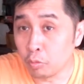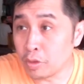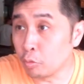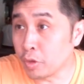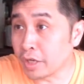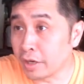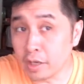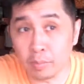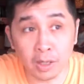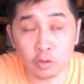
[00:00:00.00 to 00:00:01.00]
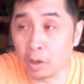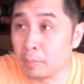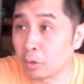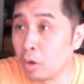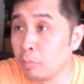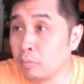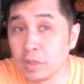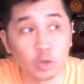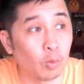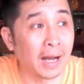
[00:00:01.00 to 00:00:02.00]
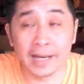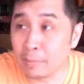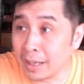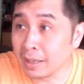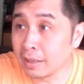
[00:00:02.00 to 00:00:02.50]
when you reincarnate back, you have become into an animal,